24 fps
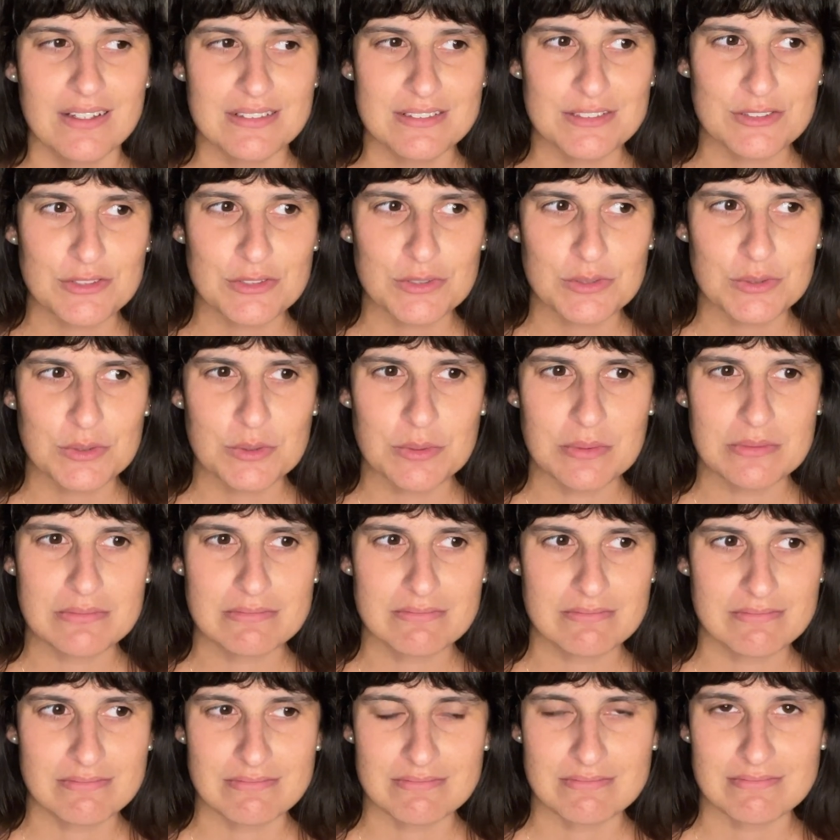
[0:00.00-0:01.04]

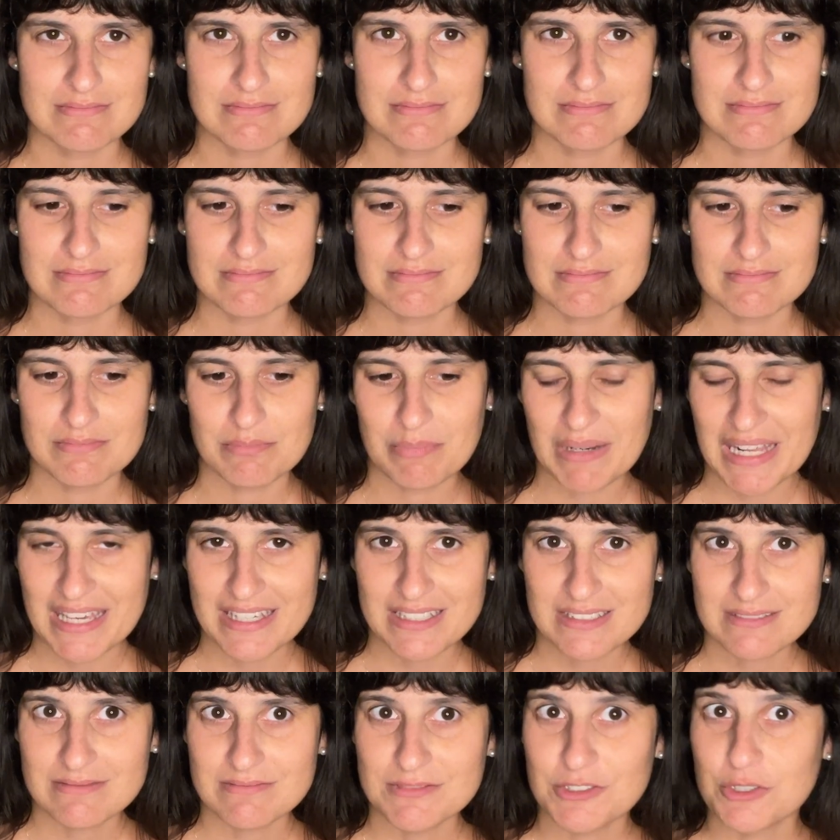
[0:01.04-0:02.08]
to
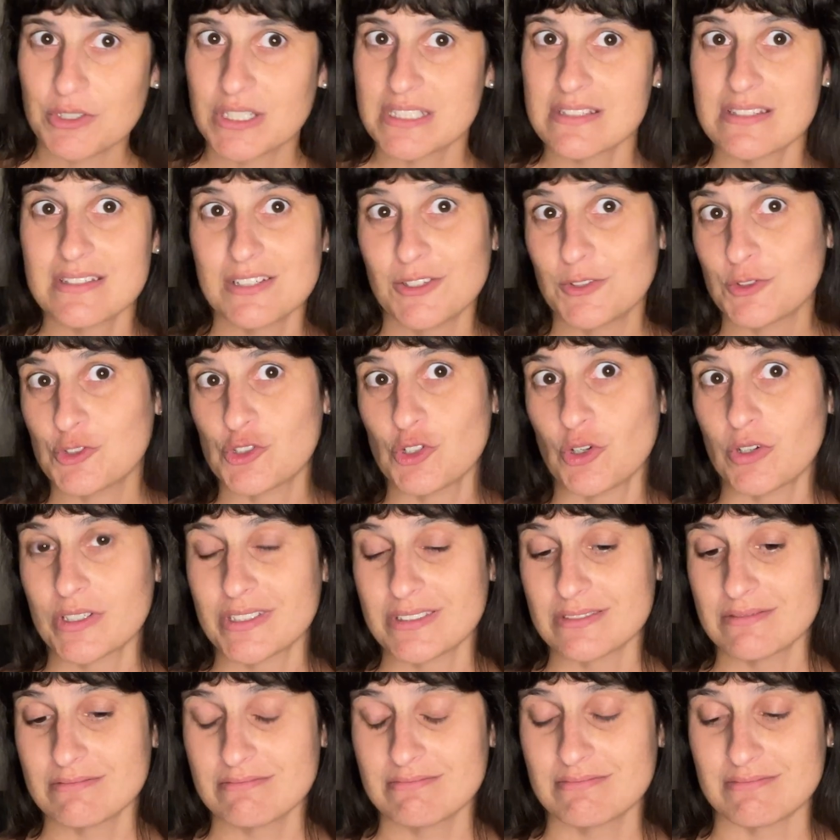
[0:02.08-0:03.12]
play. You can still
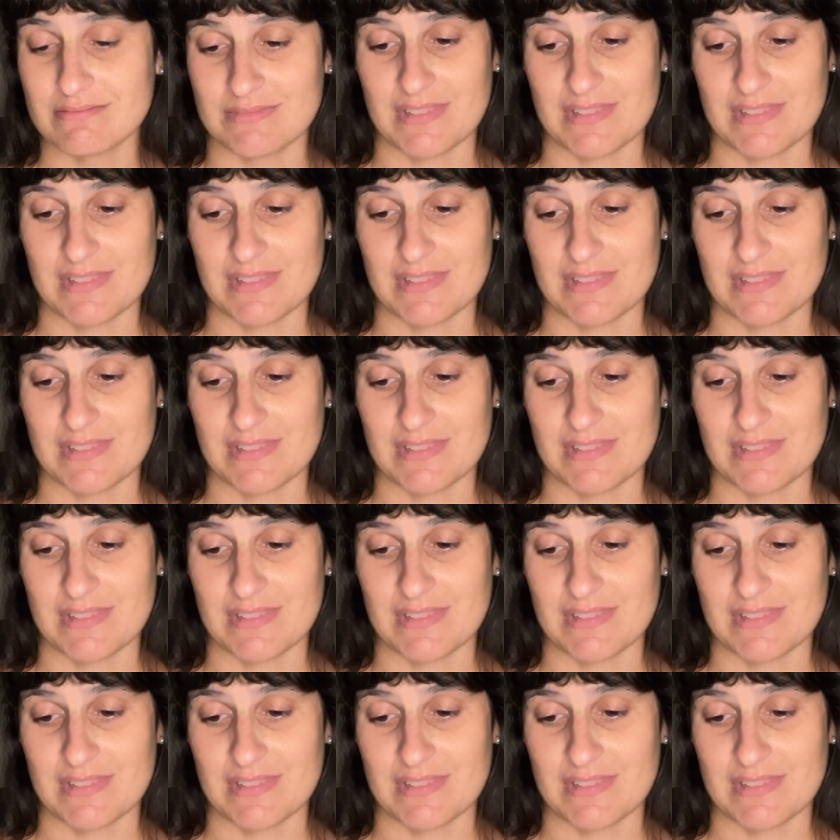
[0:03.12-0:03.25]
join.